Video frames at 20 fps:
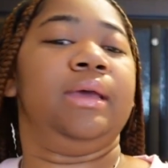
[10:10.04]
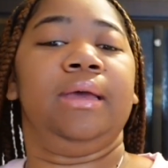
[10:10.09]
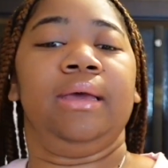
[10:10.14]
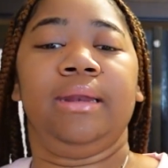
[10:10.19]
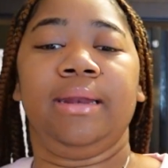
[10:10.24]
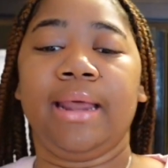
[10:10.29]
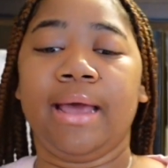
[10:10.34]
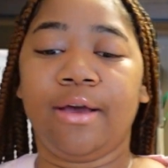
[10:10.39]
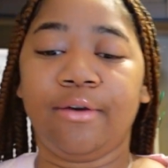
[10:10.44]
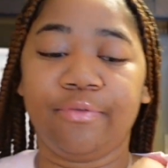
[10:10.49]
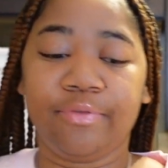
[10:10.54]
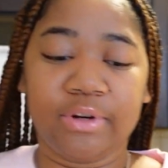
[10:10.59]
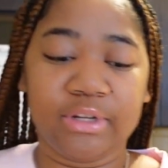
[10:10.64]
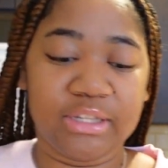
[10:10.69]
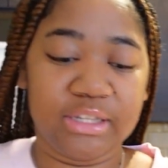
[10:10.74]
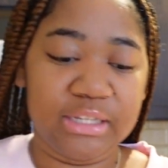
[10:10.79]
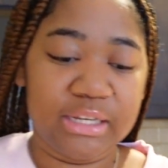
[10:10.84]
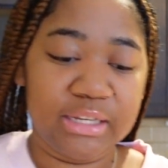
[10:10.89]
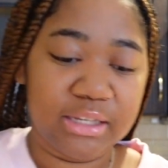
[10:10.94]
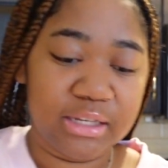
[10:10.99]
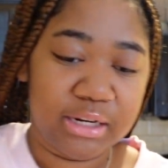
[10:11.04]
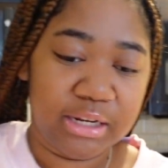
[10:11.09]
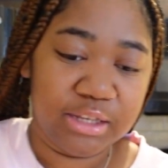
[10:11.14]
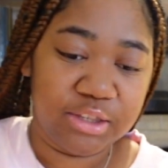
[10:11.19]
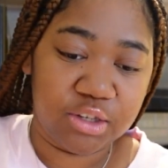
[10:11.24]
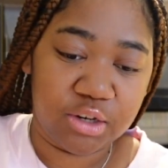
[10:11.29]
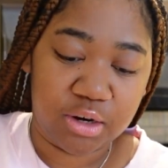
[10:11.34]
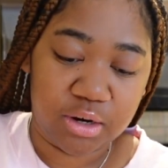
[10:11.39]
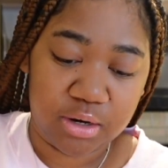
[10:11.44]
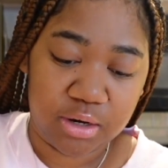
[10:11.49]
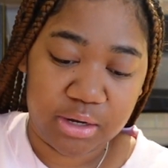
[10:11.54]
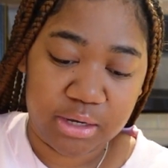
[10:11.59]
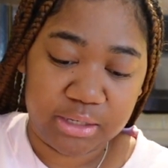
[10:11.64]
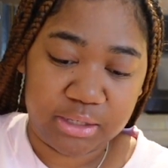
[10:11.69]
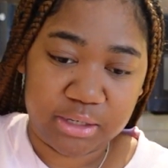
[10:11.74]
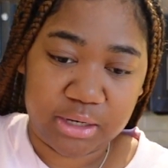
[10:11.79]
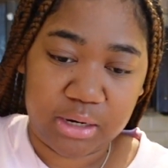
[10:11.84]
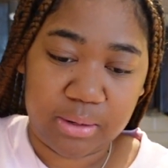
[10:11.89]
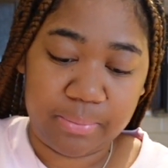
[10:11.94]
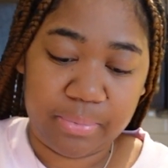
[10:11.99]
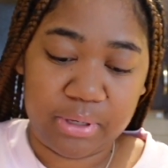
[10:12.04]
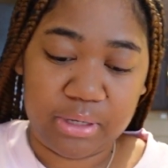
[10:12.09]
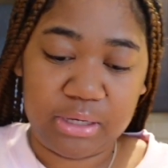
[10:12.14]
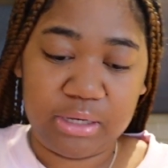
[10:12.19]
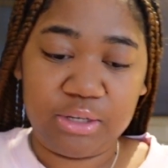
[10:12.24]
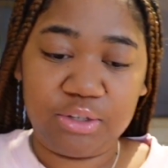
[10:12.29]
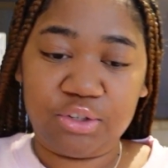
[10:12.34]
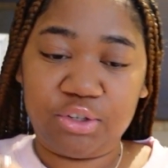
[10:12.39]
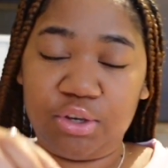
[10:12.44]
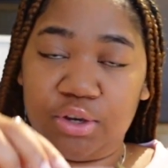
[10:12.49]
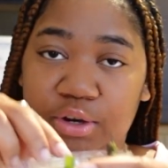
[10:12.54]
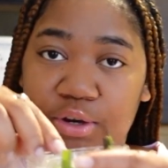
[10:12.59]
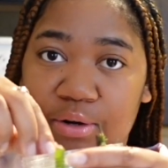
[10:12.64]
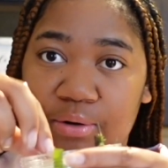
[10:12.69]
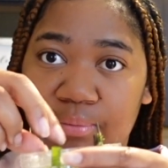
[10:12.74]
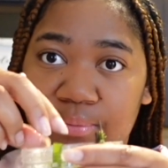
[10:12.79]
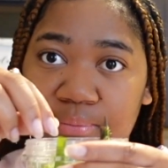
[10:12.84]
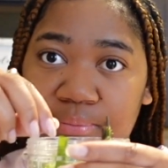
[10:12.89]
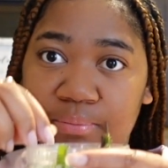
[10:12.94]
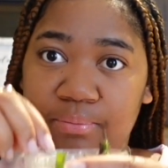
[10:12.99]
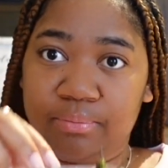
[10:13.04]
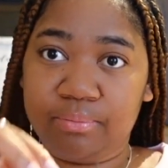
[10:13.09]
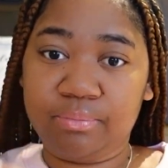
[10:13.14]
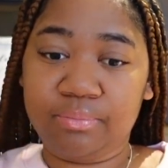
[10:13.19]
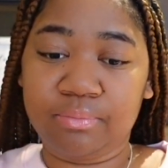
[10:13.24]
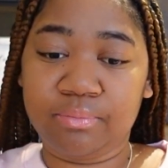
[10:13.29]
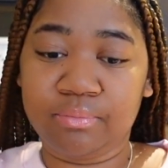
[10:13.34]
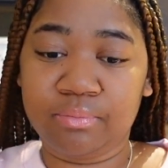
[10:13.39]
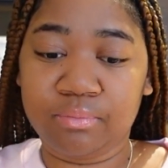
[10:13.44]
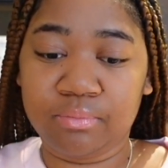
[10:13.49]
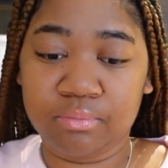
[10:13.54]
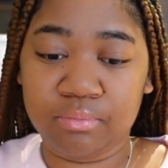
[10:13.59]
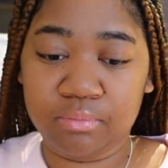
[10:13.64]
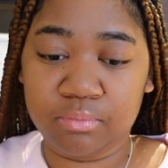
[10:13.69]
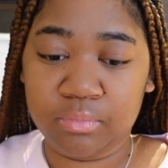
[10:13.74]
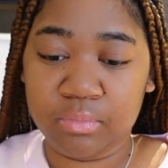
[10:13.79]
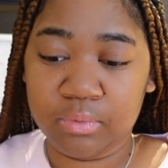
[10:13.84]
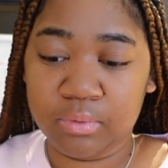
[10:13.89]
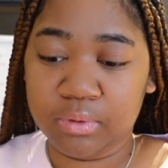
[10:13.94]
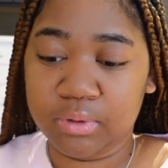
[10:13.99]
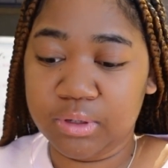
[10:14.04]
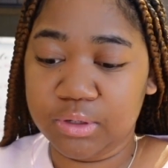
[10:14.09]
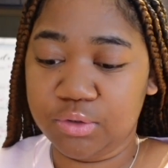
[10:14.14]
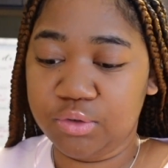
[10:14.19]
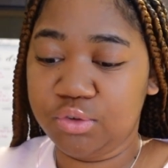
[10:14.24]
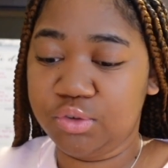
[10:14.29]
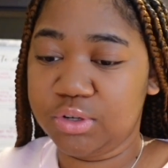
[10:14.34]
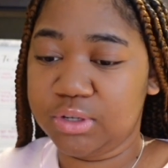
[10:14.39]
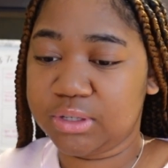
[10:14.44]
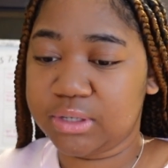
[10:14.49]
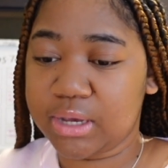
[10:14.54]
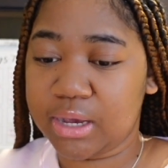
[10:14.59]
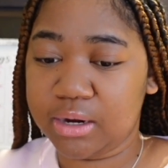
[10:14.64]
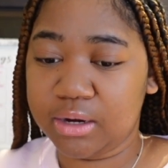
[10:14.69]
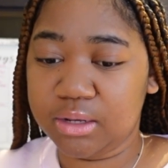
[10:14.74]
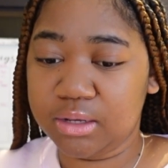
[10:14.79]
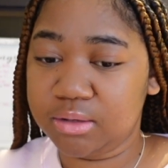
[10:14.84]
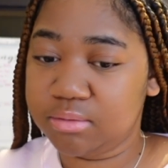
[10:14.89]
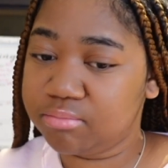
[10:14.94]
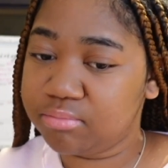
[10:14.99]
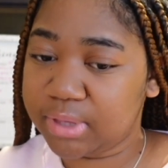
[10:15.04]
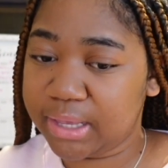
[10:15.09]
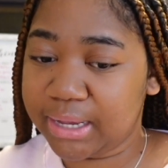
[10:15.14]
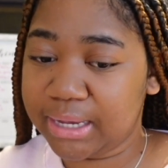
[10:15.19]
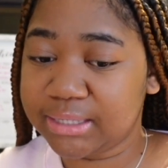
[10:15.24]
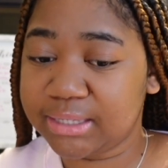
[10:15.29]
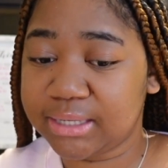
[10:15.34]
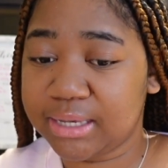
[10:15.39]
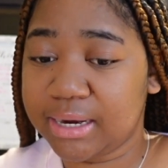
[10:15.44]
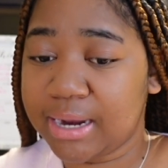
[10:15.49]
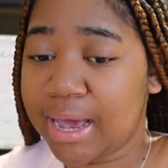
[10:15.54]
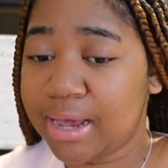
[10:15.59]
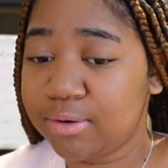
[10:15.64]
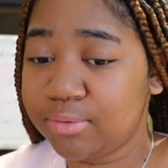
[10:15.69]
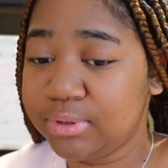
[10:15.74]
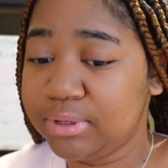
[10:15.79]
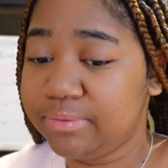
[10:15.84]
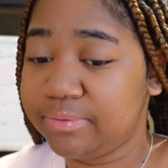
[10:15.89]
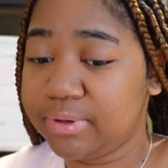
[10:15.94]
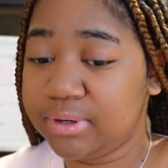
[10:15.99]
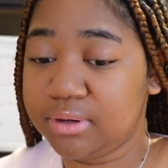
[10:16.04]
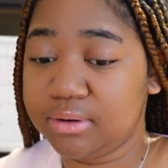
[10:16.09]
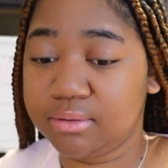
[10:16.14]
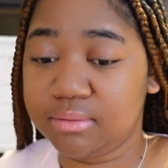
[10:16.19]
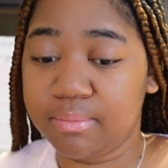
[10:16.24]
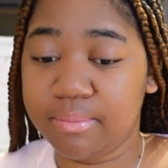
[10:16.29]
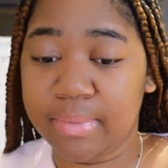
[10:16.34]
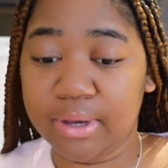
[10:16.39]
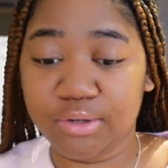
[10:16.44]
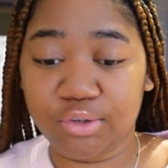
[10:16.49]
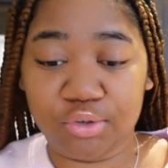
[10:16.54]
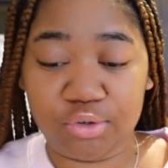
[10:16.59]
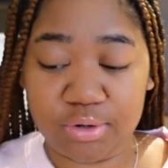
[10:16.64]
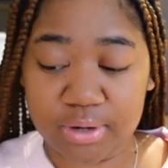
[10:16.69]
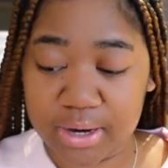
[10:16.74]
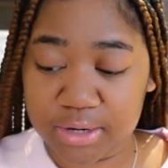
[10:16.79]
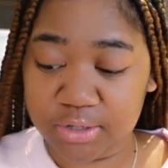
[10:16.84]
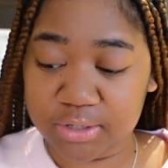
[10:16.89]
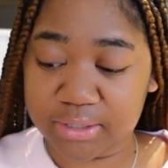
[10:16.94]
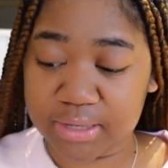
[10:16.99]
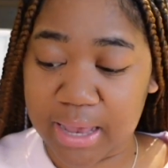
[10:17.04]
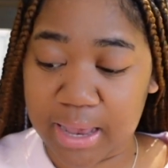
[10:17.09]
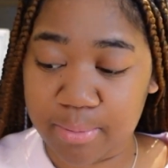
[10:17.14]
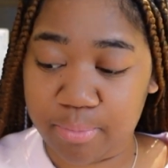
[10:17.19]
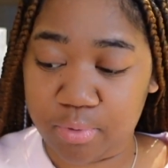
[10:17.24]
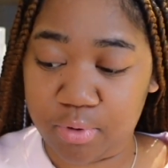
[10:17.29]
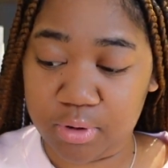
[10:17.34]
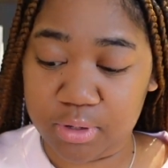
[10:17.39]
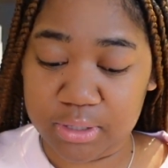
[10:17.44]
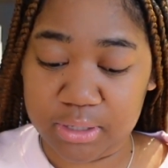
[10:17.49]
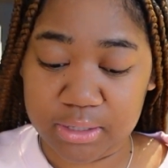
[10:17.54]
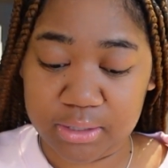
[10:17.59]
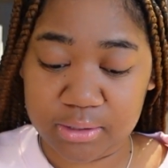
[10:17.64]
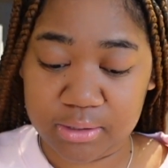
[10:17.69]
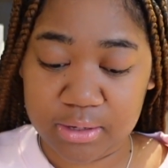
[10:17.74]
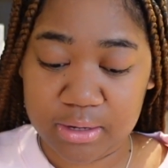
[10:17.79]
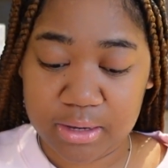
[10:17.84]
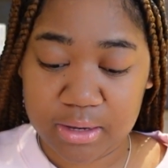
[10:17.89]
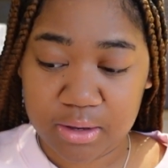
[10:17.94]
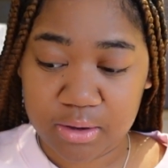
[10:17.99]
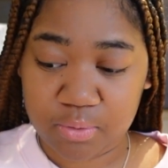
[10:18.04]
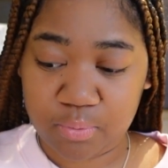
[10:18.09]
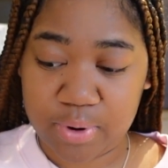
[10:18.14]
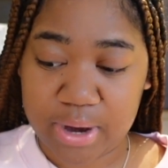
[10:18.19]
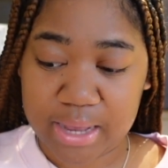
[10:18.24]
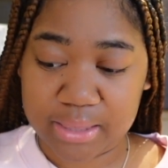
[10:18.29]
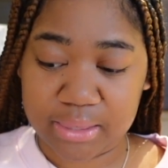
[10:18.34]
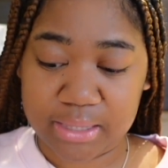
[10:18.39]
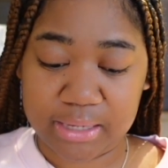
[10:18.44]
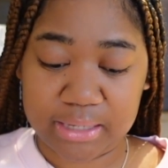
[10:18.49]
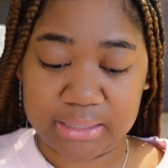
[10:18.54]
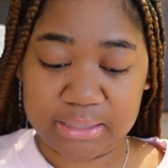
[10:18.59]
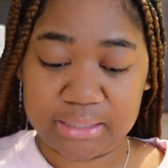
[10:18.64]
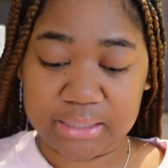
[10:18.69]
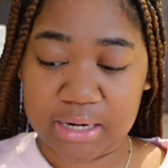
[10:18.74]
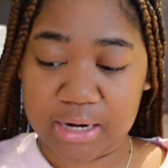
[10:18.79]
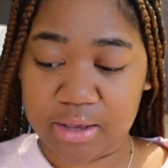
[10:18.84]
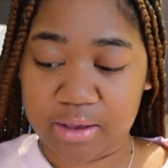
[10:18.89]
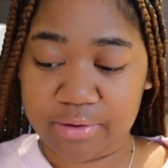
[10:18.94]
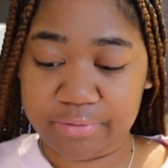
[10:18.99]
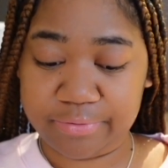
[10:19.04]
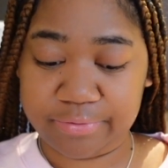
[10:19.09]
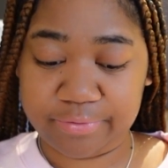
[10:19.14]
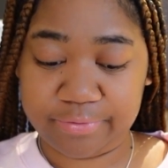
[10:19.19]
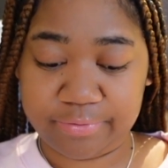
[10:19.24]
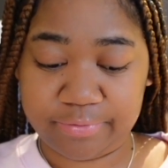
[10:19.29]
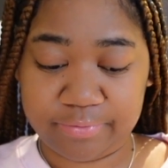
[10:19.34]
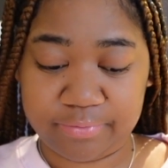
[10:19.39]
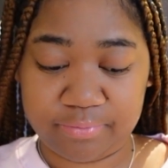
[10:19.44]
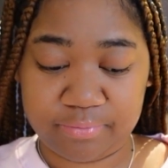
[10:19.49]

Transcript: Now for the seasonings, it's gonna be easier because you just kind of, like I said, I don't even measure. I just eyeball it where I think it's enough.